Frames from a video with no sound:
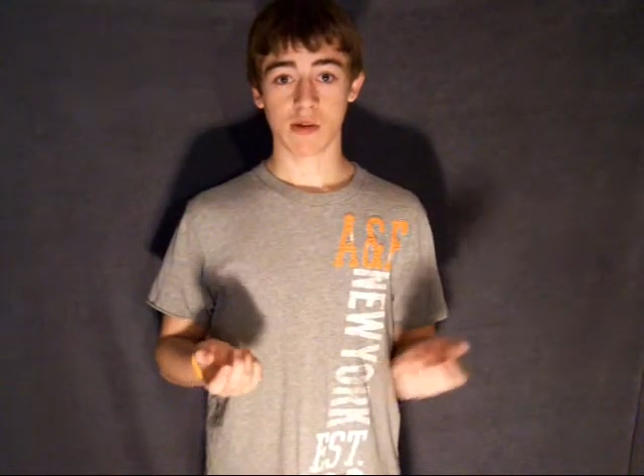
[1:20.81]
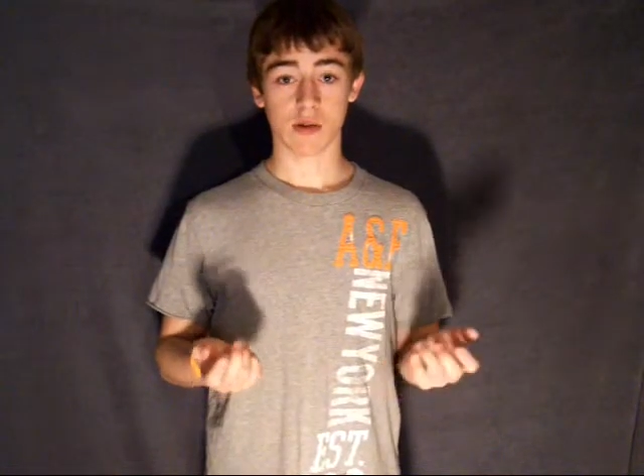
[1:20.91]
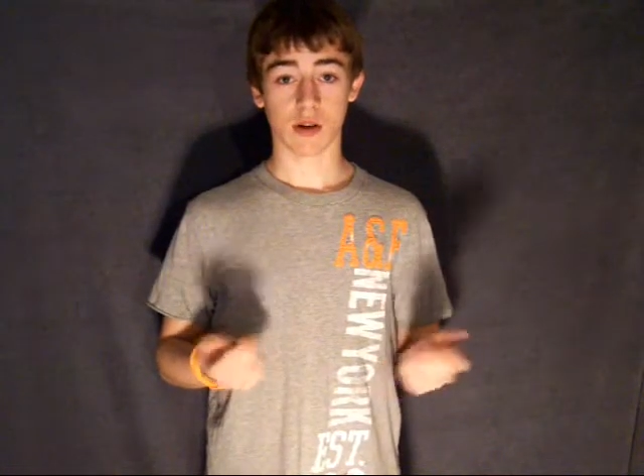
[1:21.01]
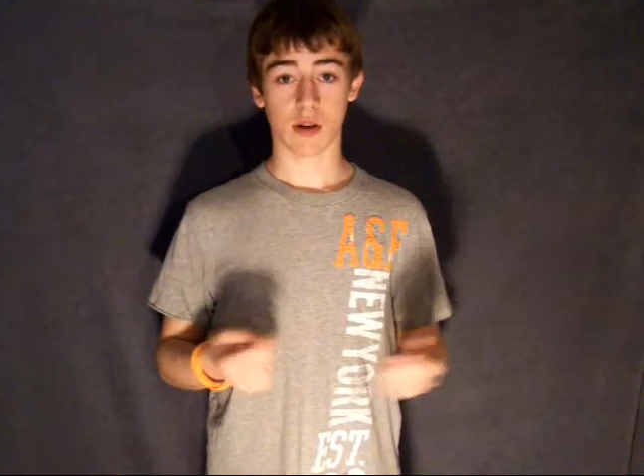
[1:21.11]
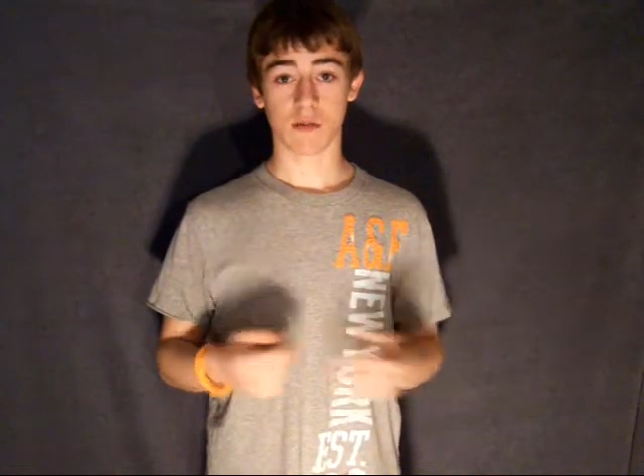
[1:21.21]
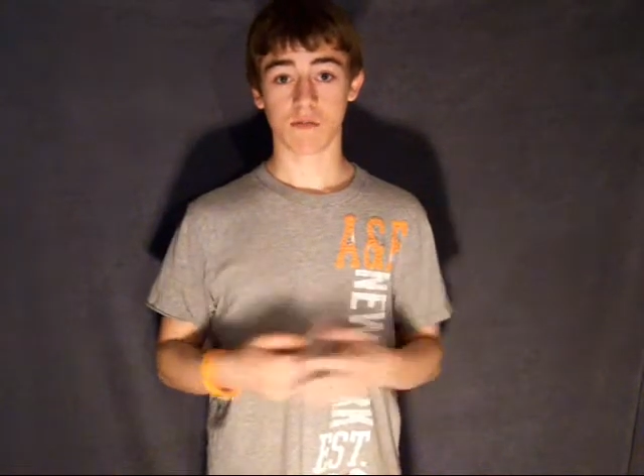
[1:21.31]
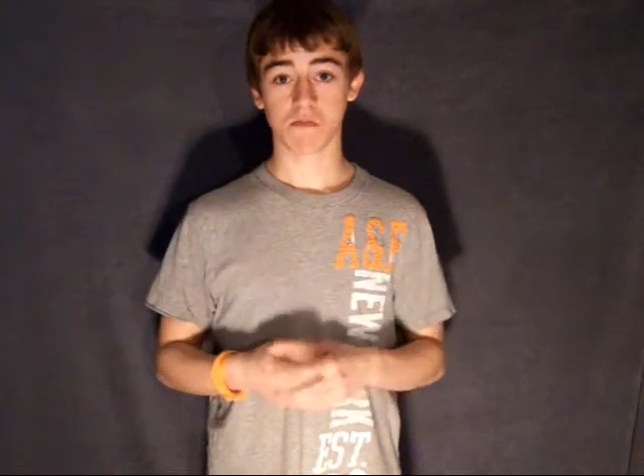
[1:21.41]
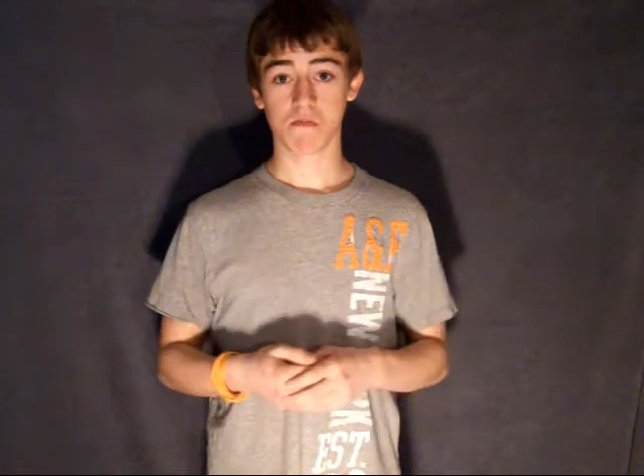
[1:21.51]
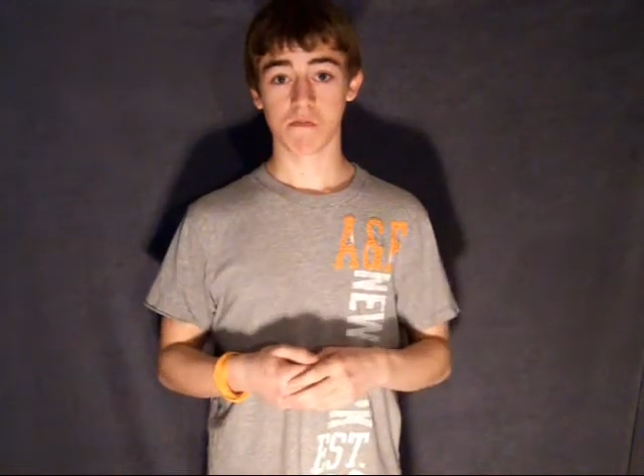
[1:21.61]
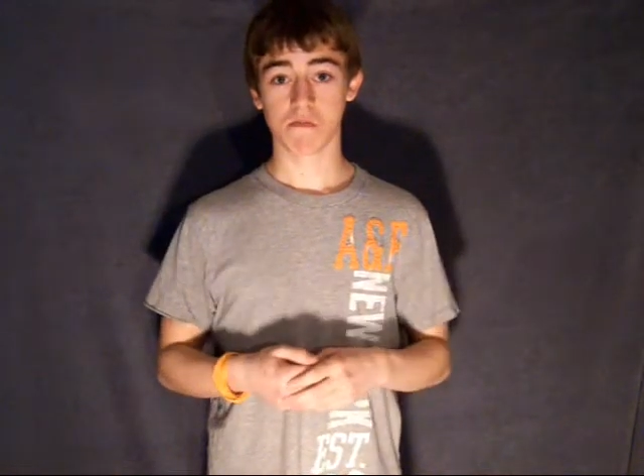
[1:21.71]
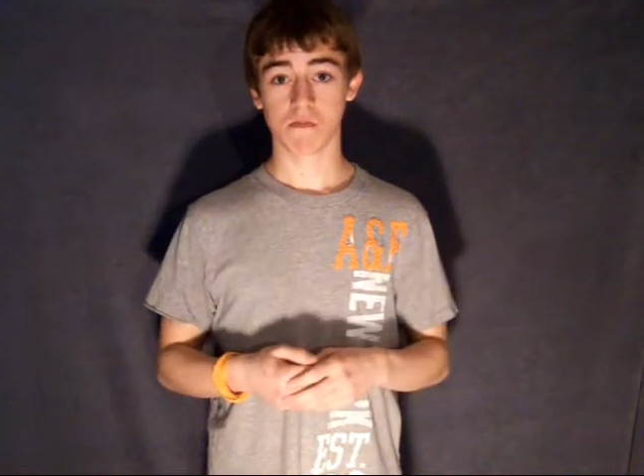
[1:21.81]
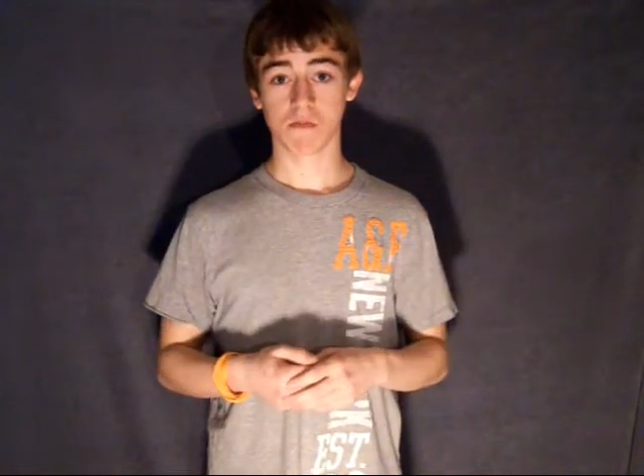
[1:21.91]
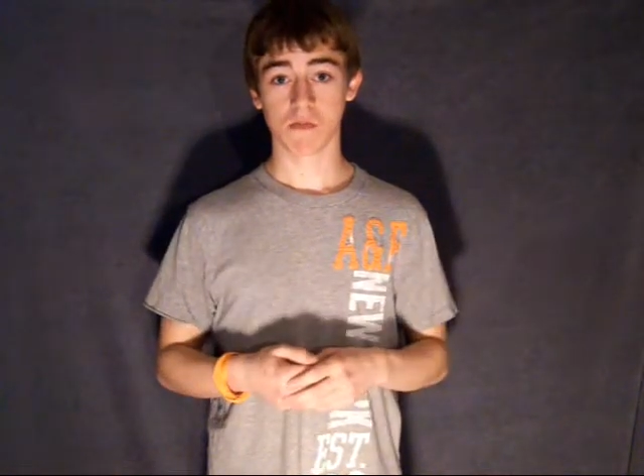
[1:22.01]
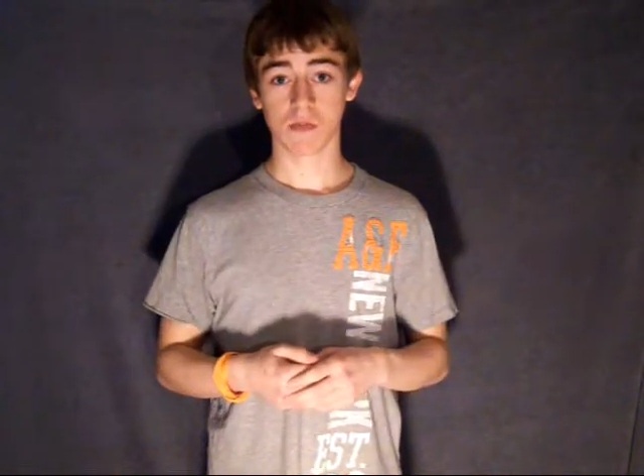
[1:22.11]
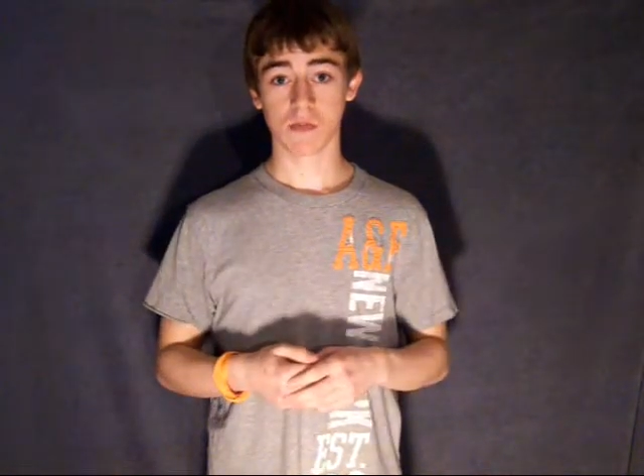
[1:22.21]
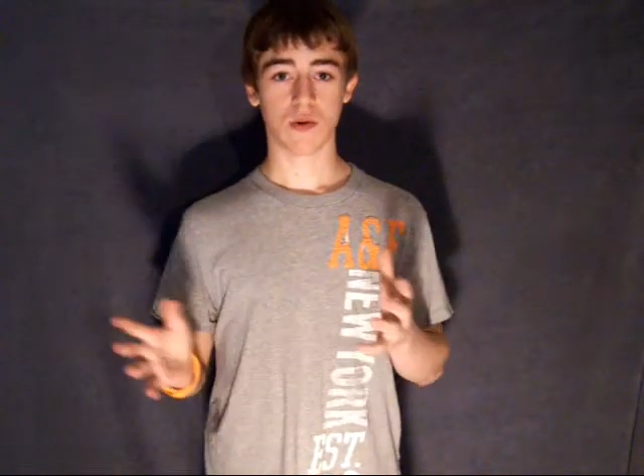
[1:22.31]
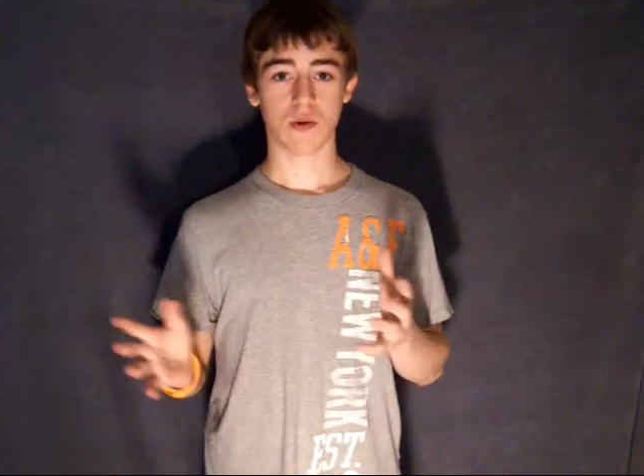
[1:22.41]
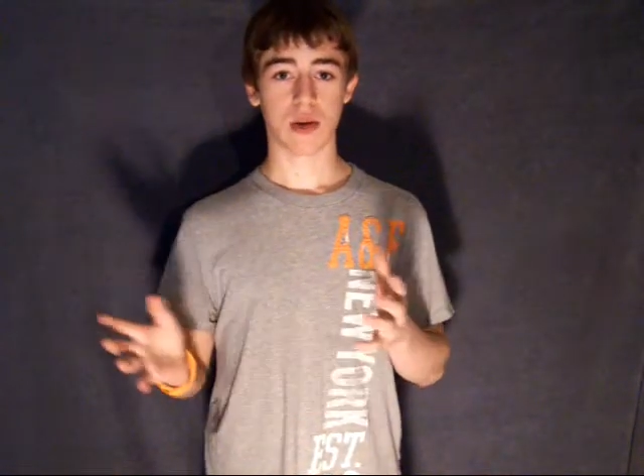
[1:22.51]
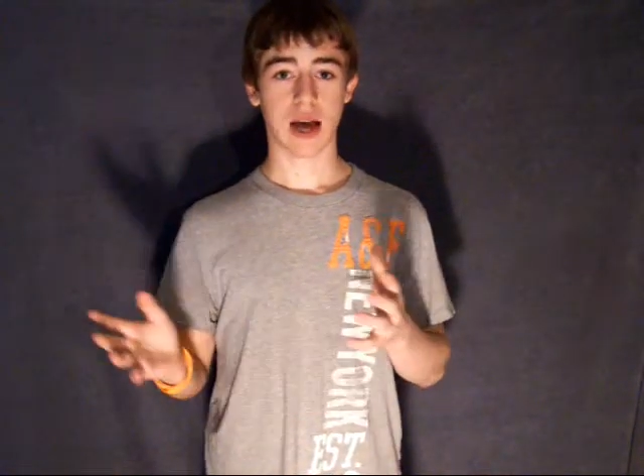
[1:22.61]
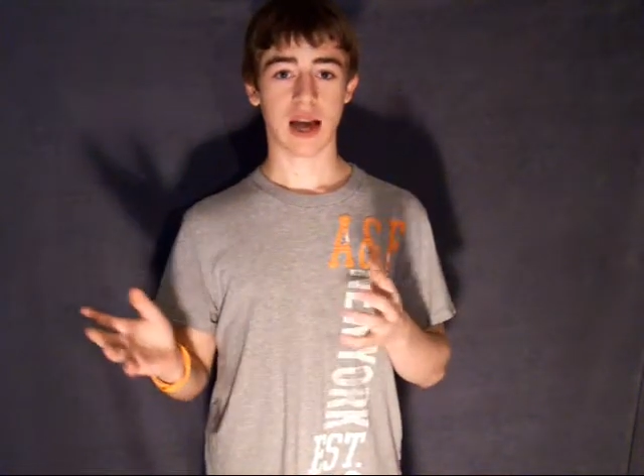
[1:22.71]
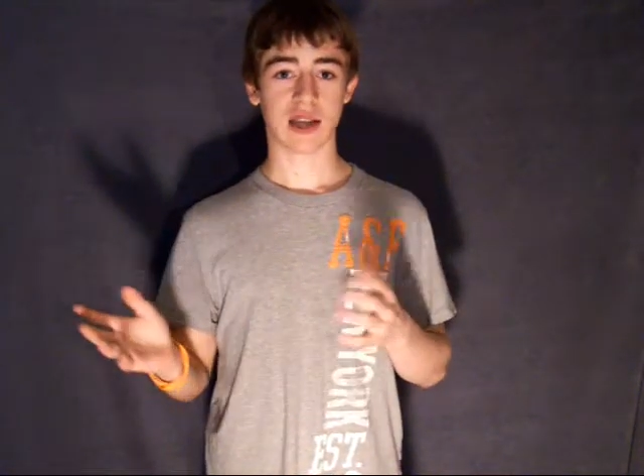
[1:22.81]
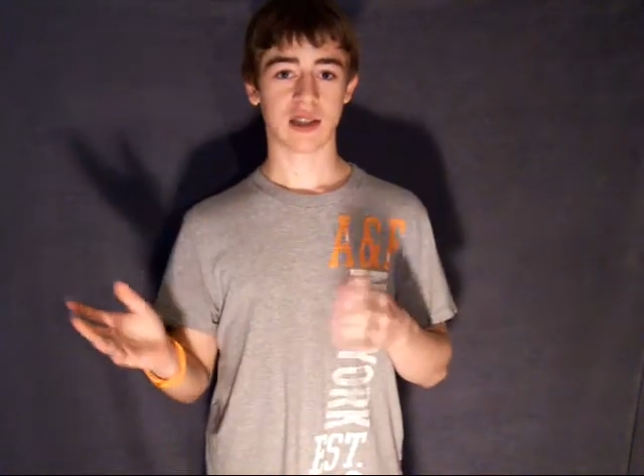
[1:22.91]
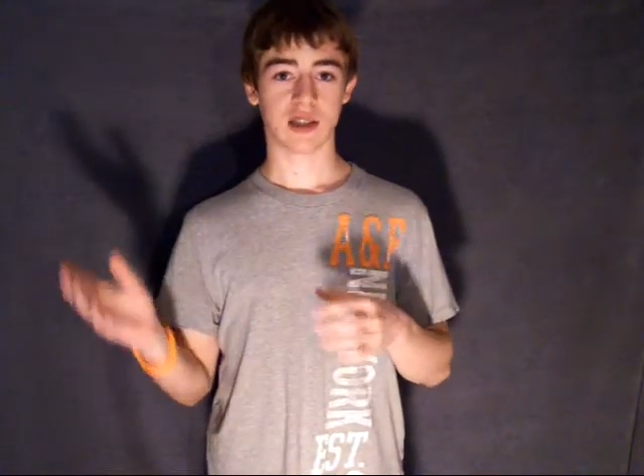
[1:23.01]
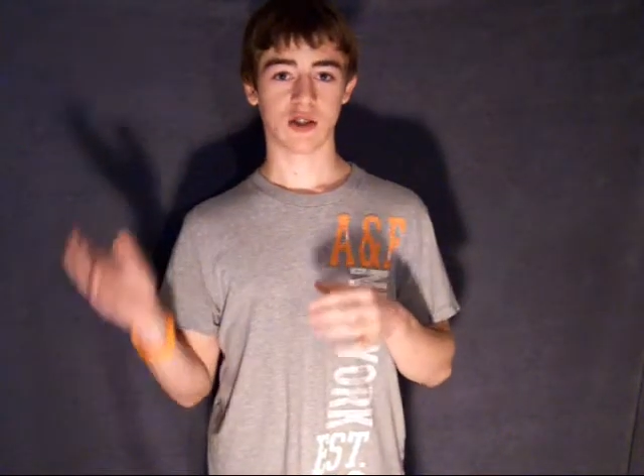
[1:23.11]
So, you guys